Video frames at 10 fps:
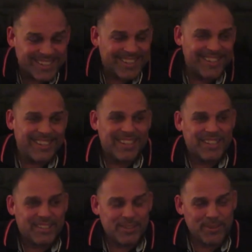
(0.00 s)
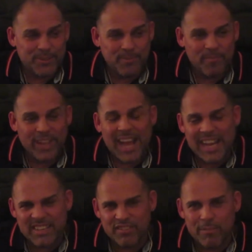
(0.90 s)
I
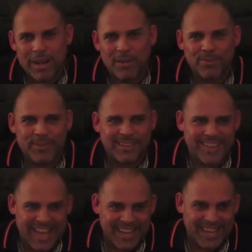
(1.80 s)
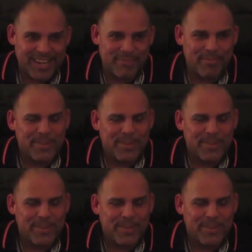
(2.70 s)
edged him out that game.